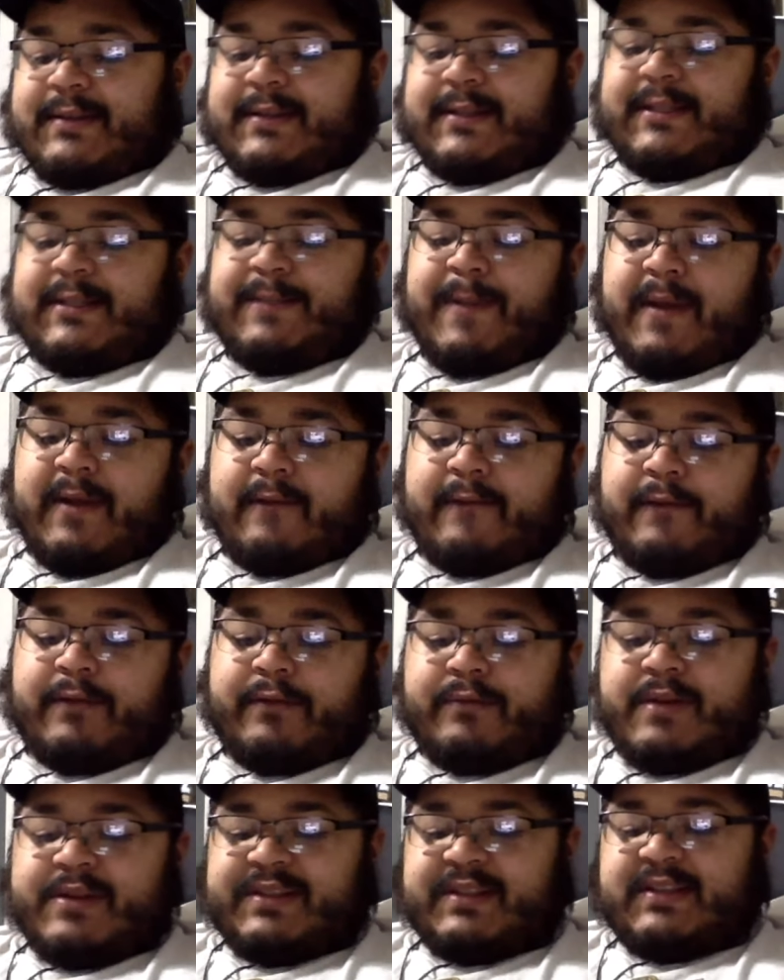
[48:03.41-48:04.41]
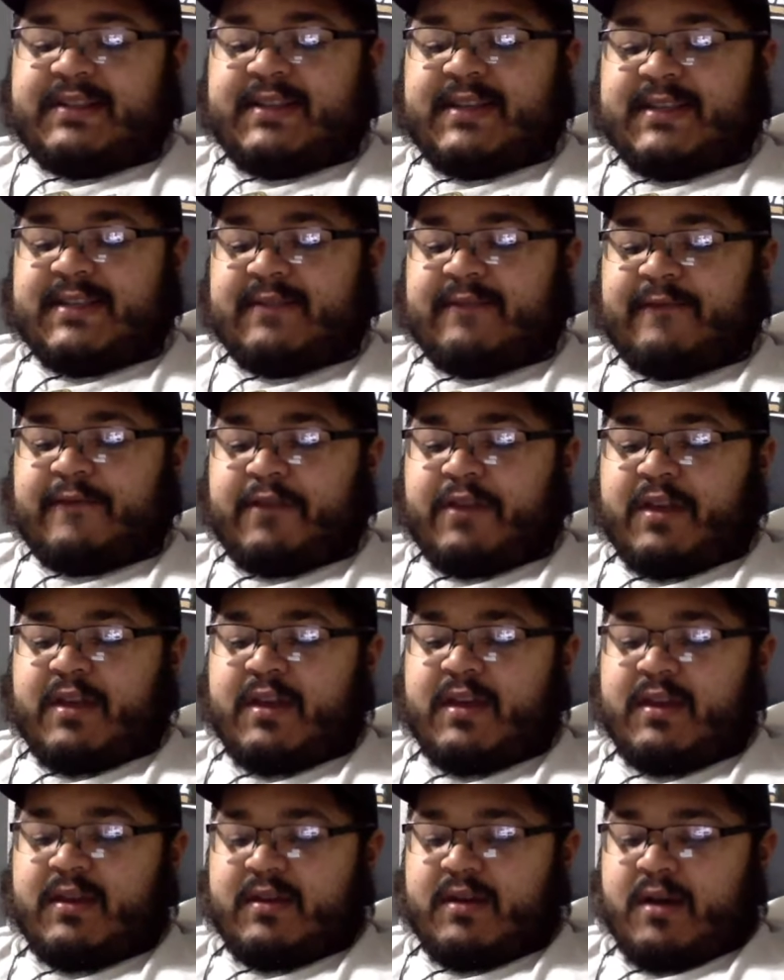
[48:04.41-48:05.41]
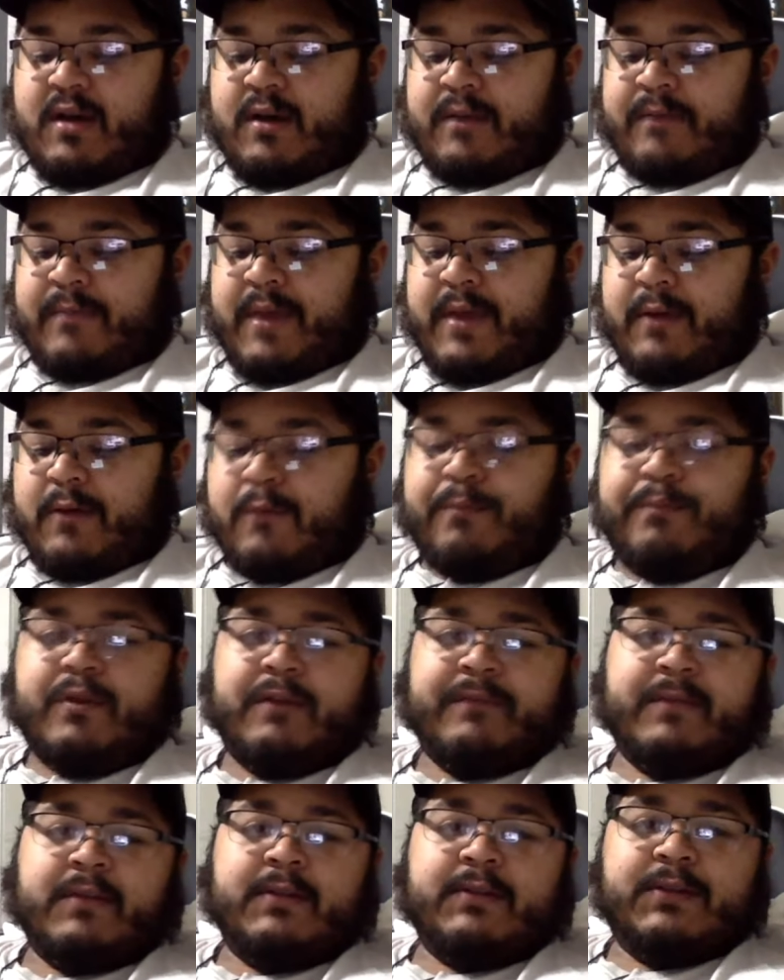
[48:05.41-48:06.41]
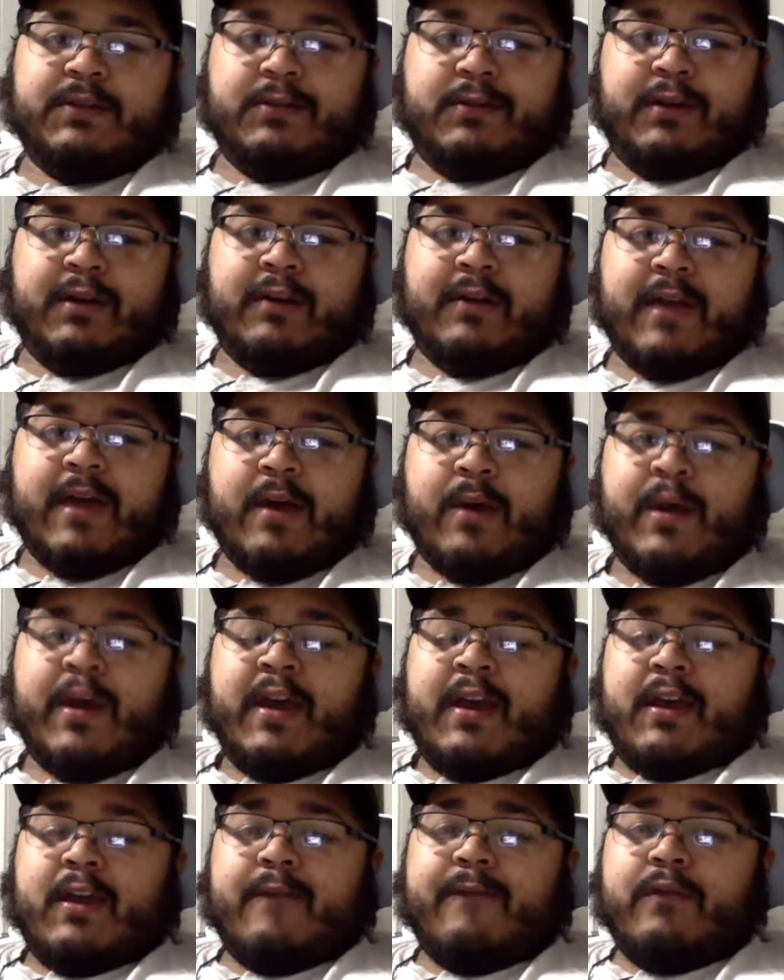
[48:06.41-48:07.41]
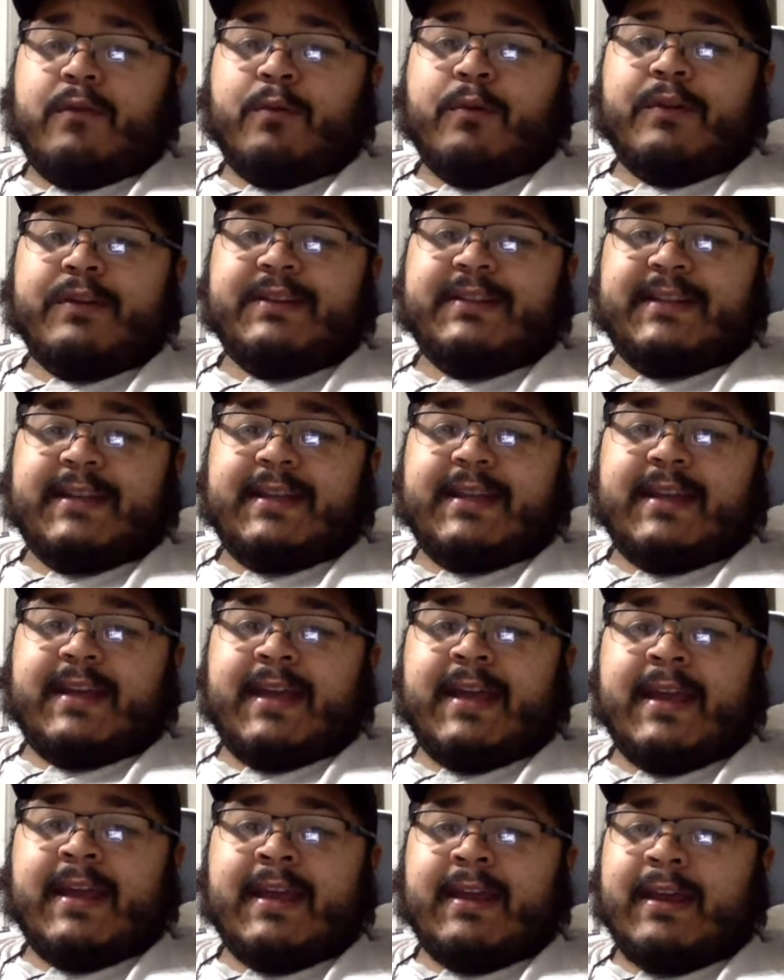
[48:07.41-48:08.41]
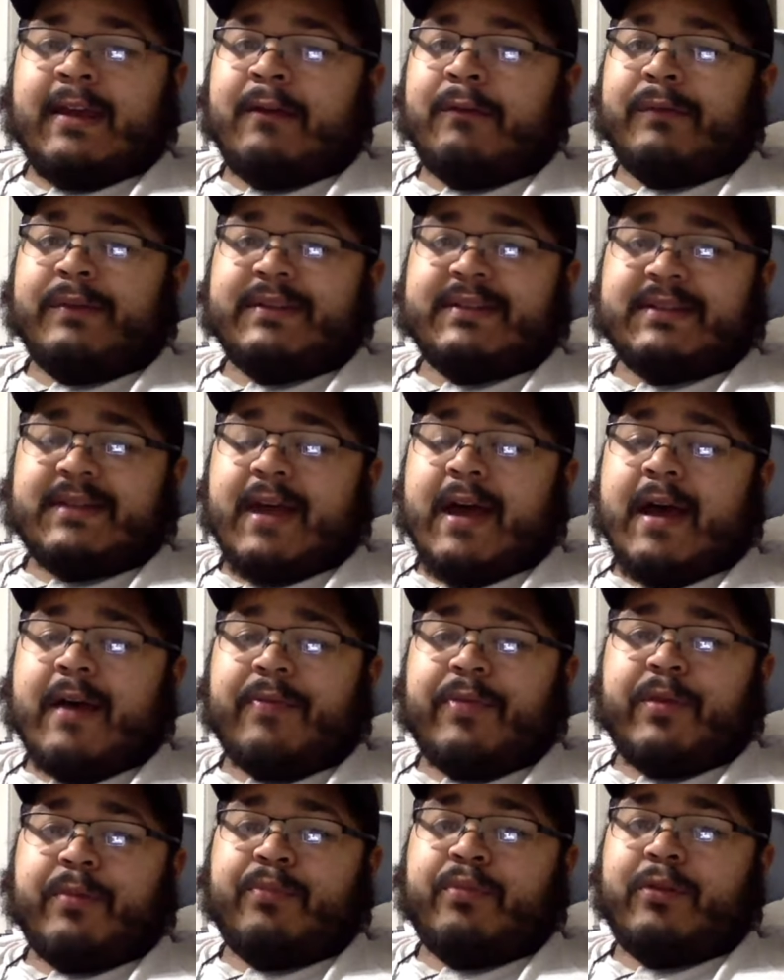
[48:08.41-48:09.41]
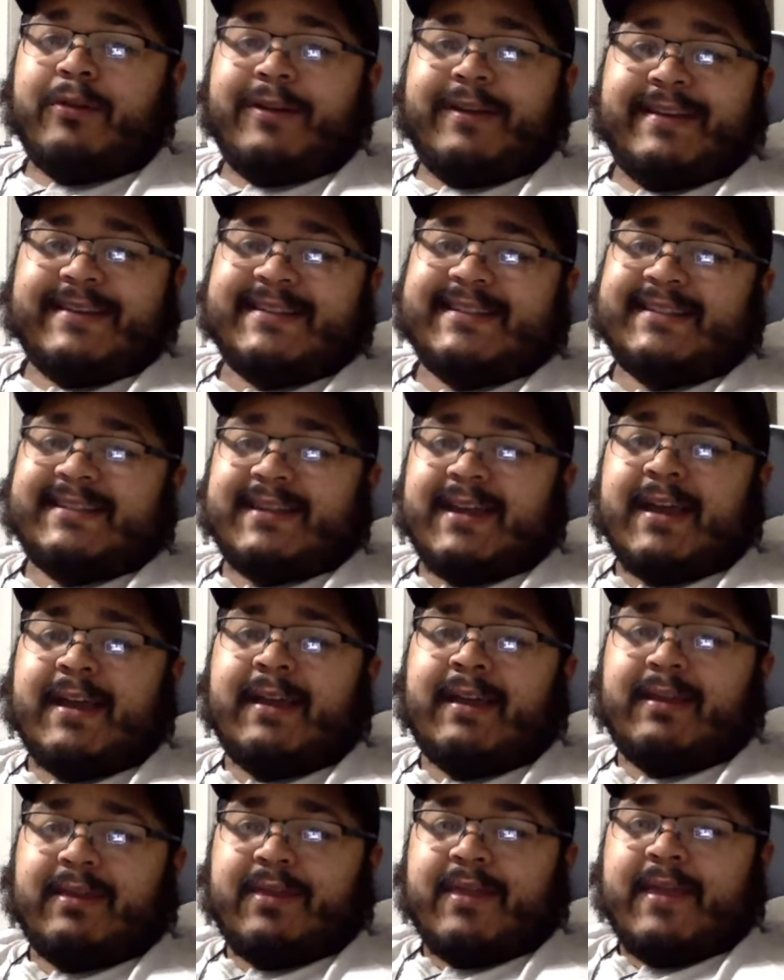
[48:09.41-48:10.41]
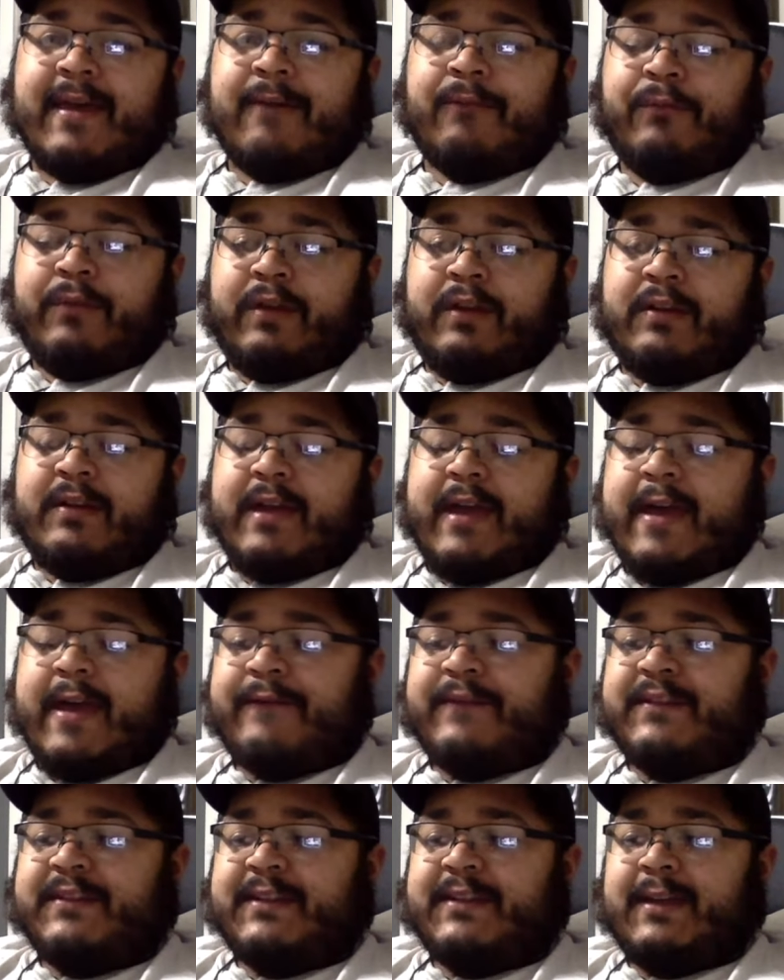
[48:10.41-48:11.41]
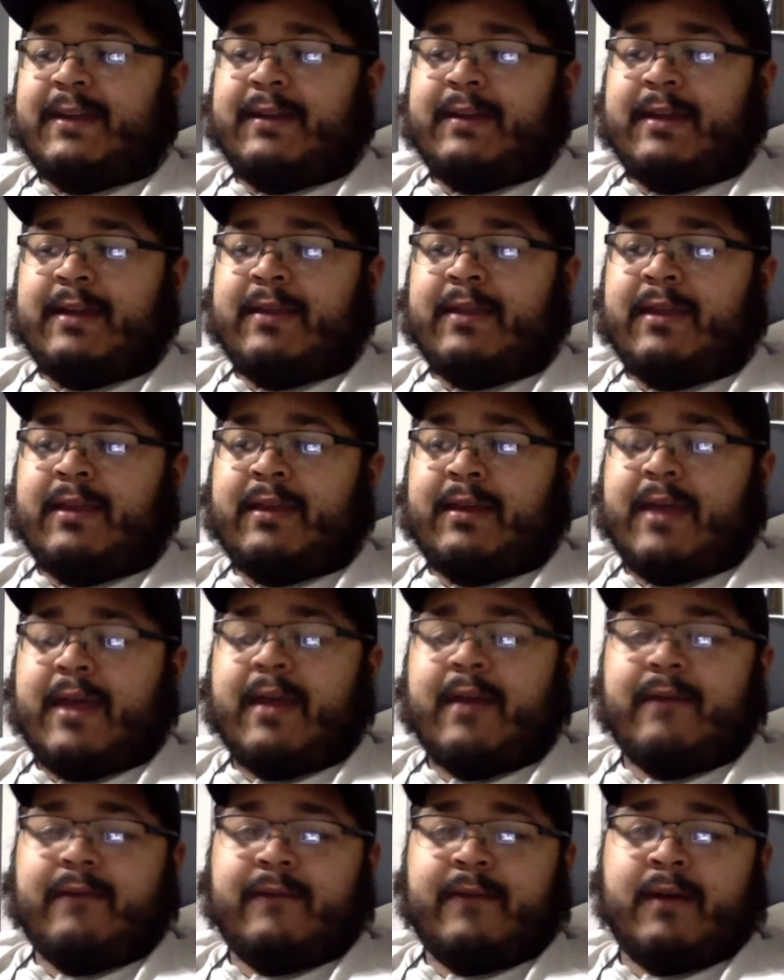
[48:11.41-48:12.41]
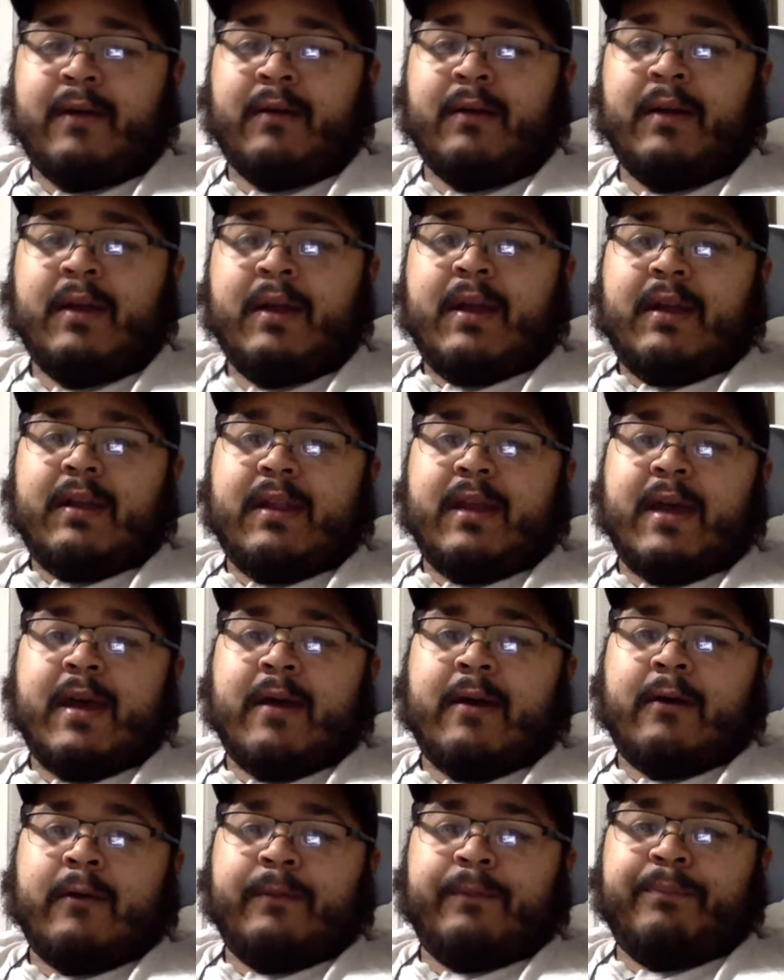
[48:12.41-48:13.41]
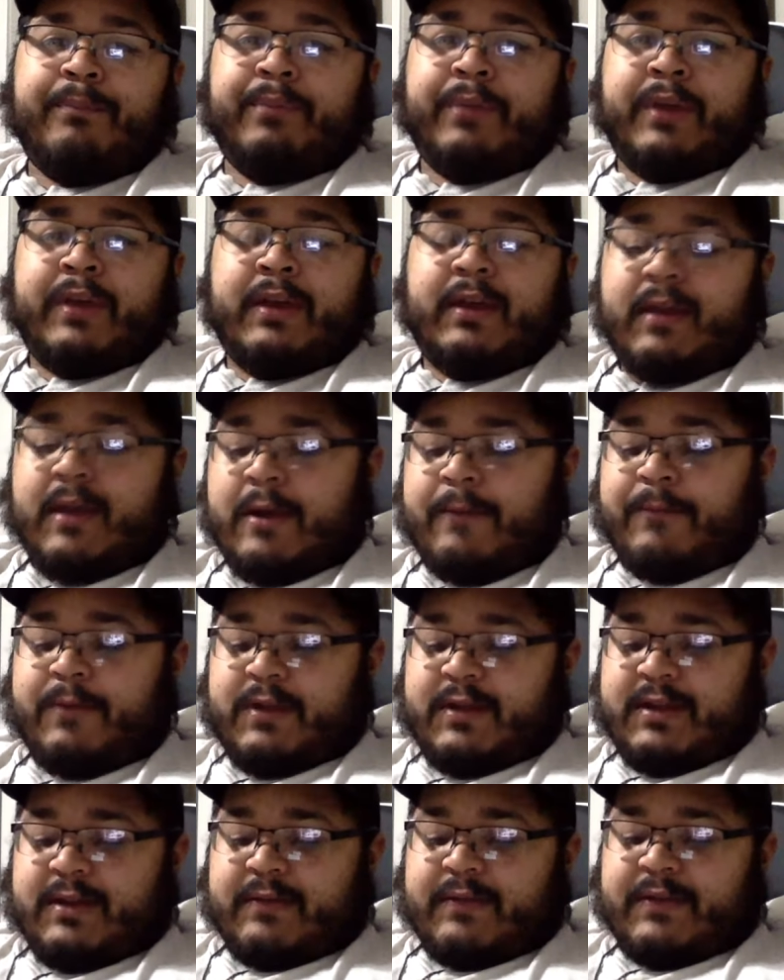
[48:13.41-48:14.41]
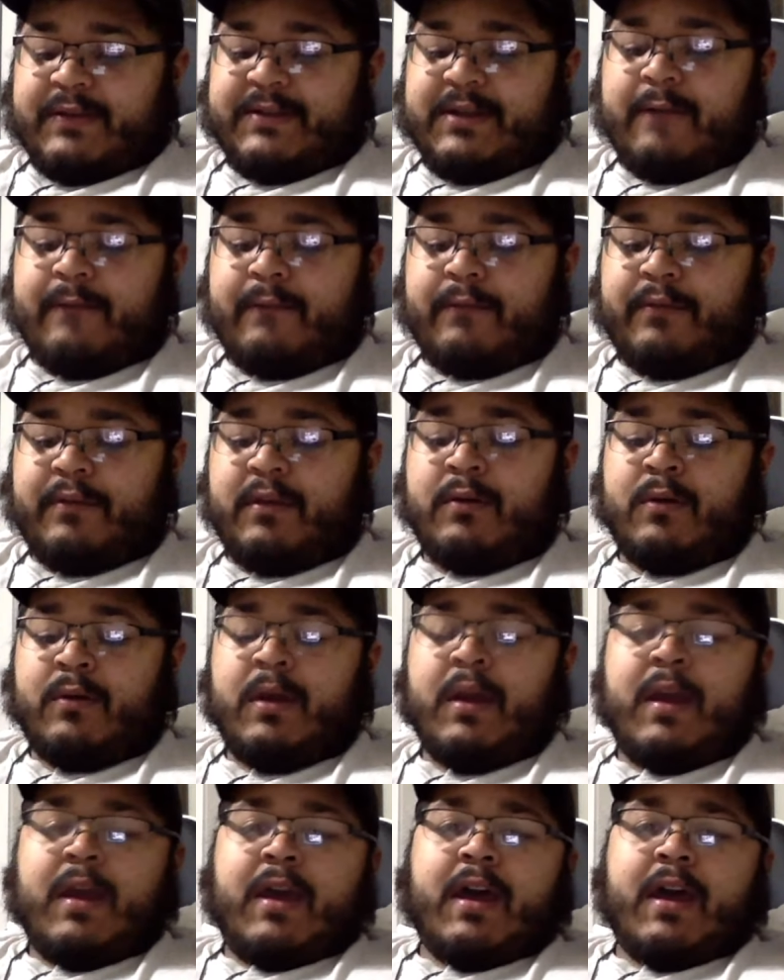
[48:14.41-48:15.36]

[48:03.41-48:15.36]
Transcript: suspended for the rest of the season for the hit on Michael Pittman Jr. Now, if you were to see the hit, it was not the prettiest sight that we have seen in the NFL. Now, Blake, I'm going to kick this off with you.